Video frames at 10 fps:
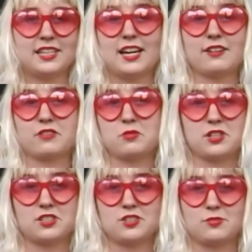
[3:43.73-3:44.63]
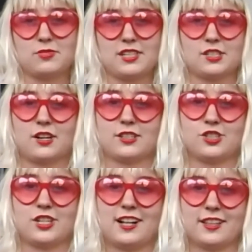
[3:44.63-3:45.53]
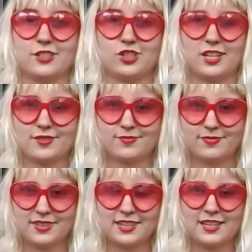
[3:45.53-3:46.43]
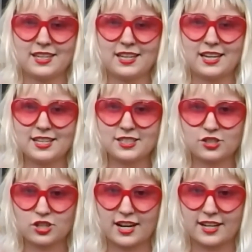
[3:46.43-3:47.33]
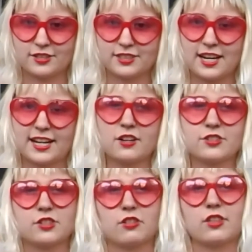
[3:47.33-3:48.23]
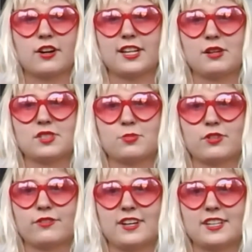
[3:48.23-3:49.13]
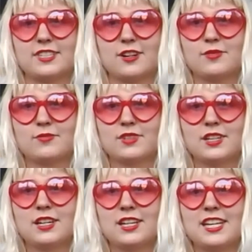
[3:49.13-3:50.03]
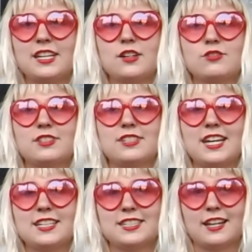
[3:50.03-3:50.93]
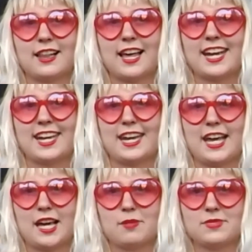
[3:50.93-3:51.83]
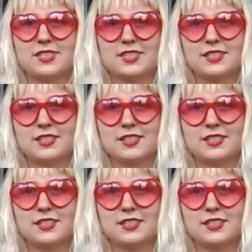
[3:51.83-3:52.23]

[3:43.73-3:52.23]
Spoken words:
Everyone assumed he taught geology. As a child, I also thought he was a professor. He knows dates and Latin names.